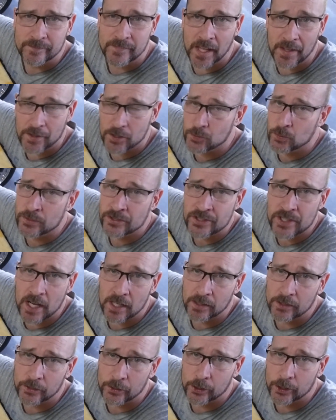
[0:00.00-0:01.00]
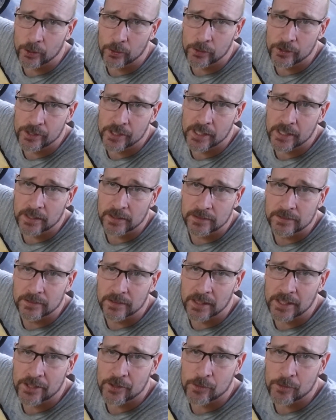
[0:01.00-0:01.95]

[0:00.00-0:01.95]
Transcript: Now this one's not clear coated yet. I